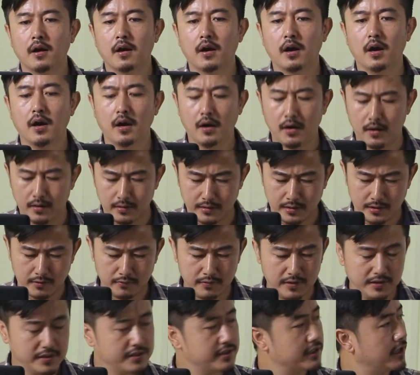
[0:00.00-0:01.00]
Now
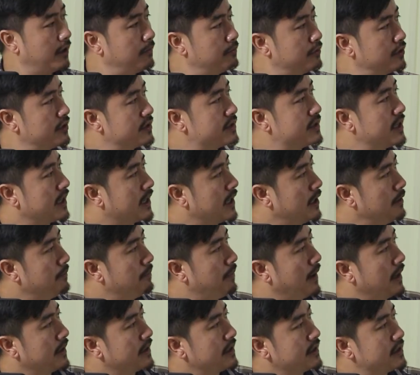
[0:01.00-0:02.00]
let us come to the second
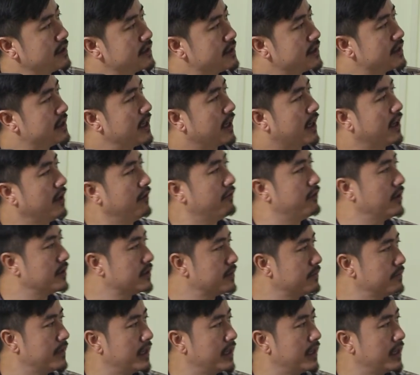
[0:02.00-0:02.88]
part, that is the second phase of